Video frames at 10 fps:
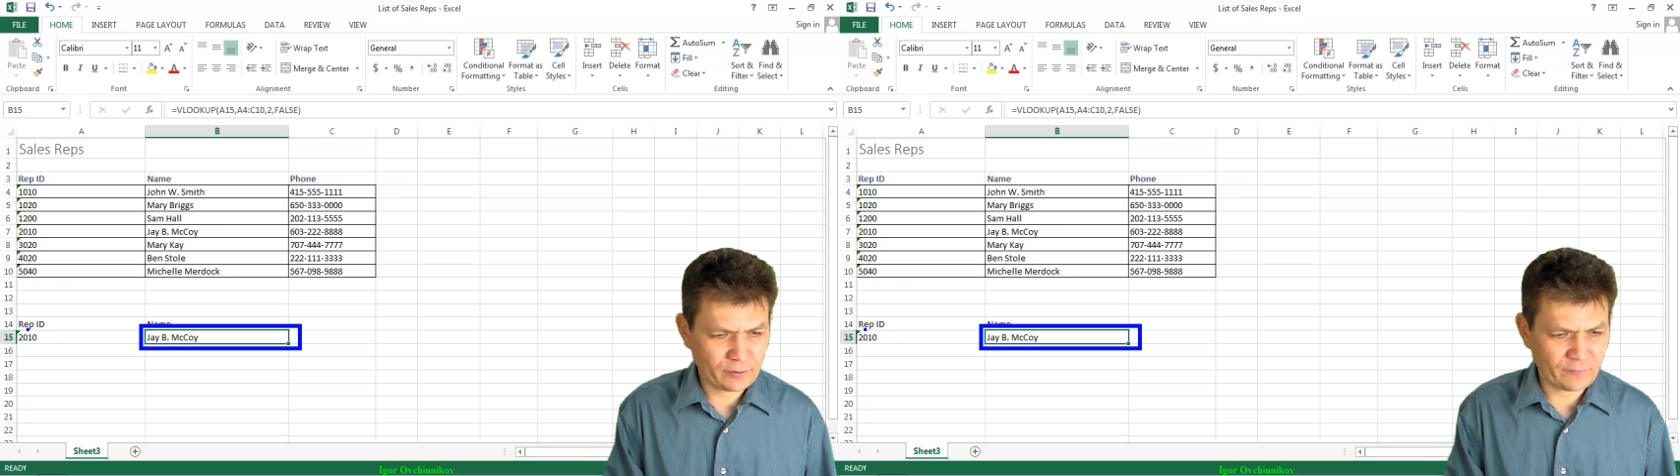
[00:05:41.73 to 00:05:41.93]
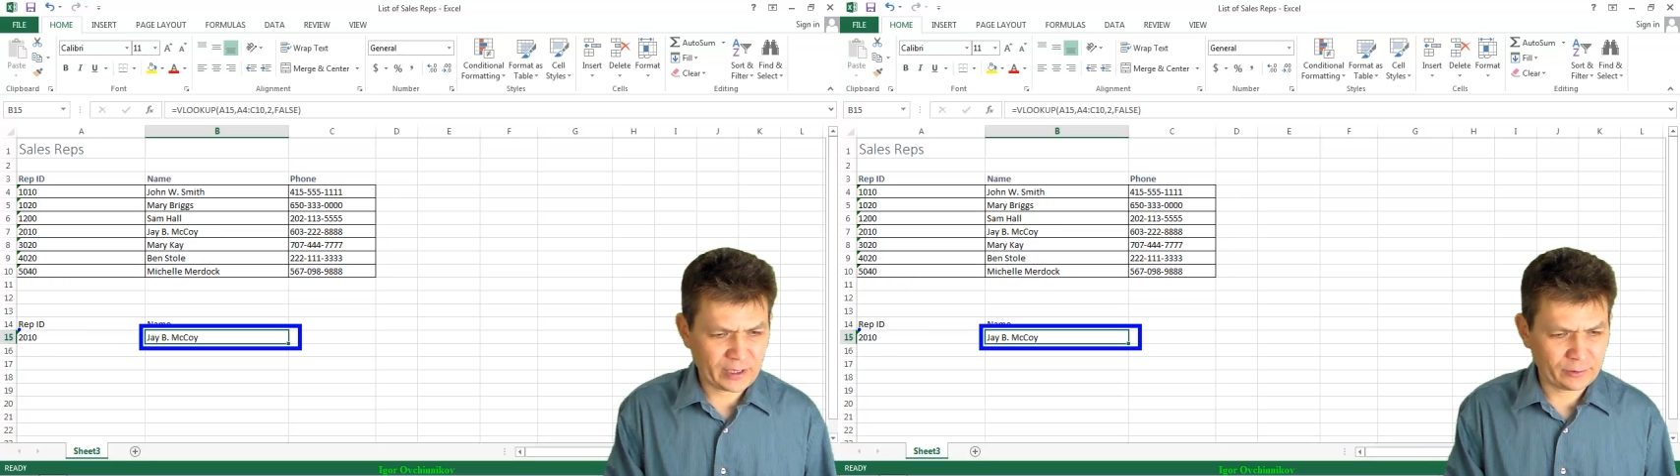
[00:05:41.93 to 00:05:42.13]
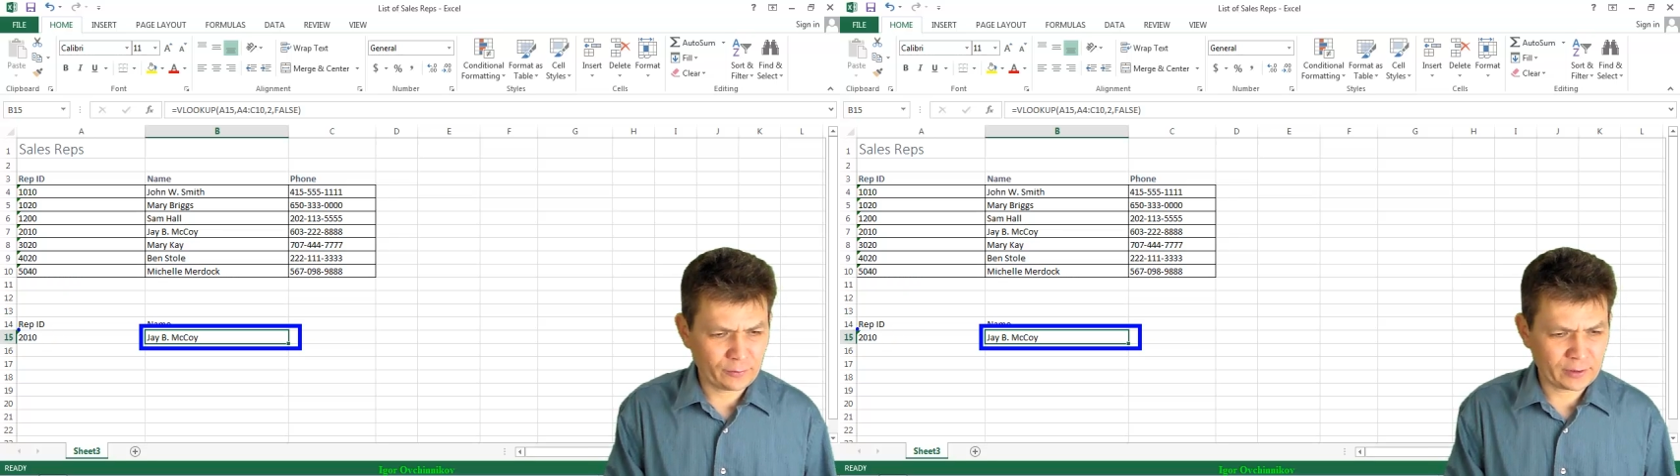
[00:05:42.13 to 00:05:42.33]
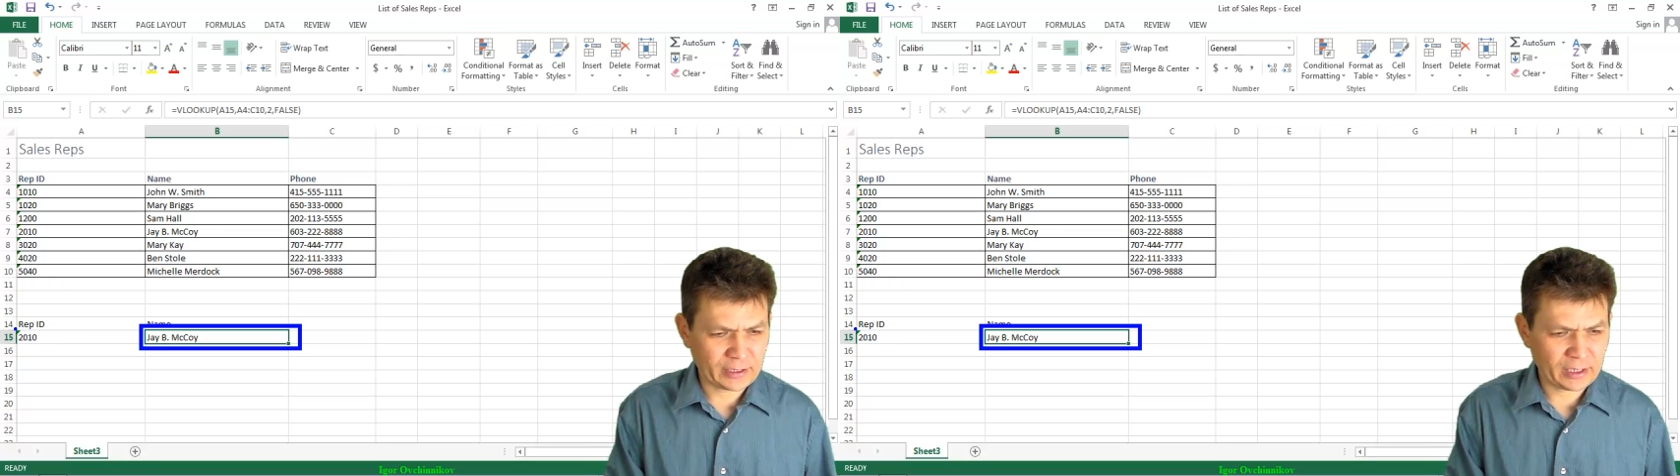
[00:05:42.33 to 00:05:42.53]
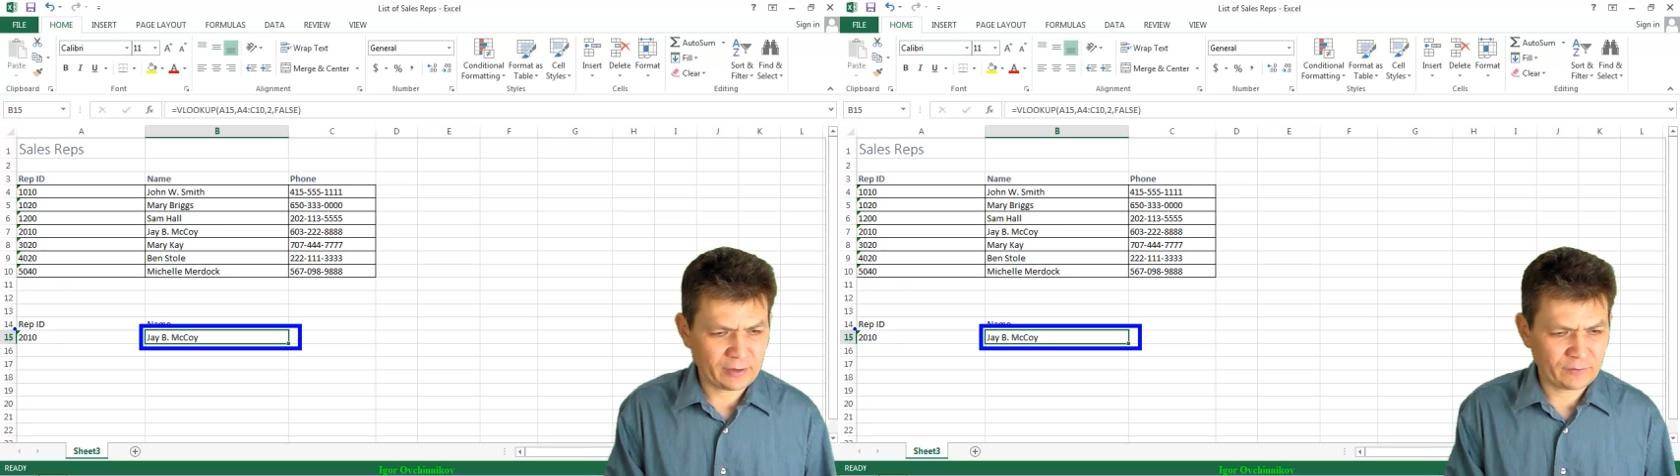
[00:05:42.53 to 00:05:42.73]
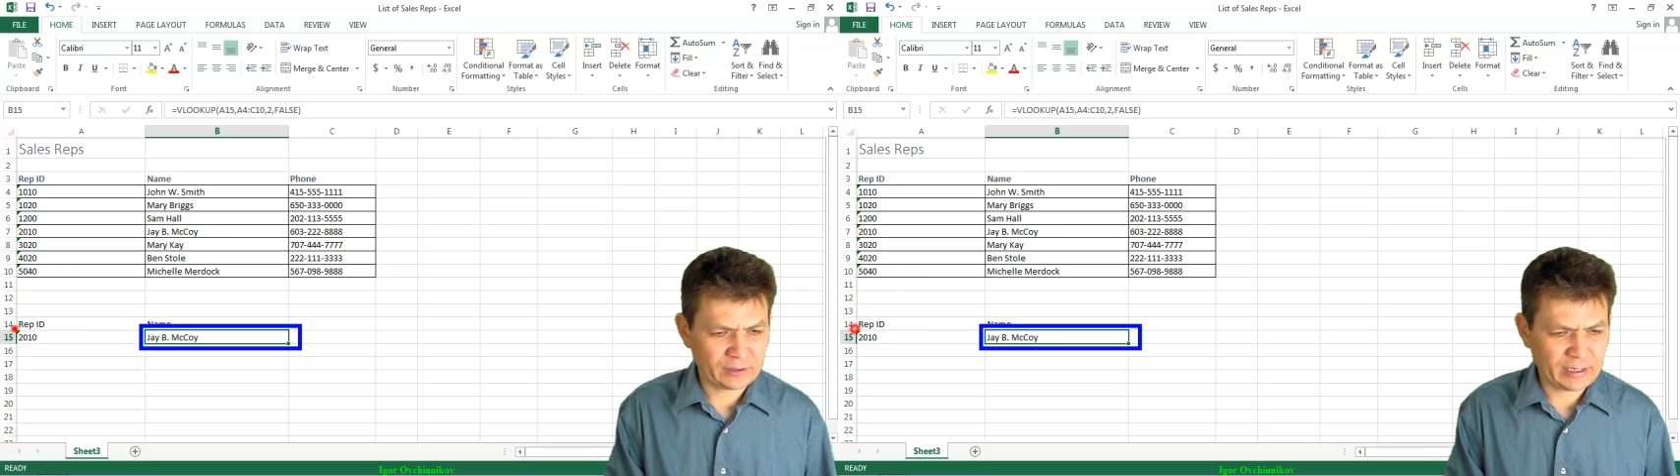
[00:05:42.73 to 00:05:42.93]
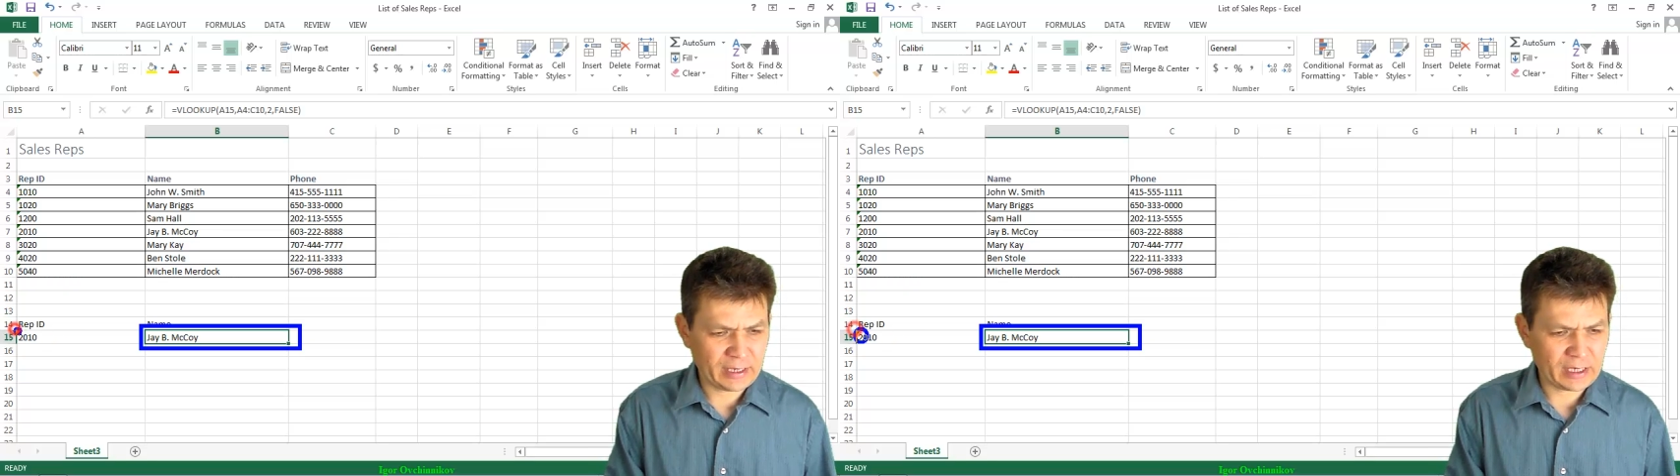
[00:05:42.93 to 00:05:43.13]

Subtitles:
the value that I have in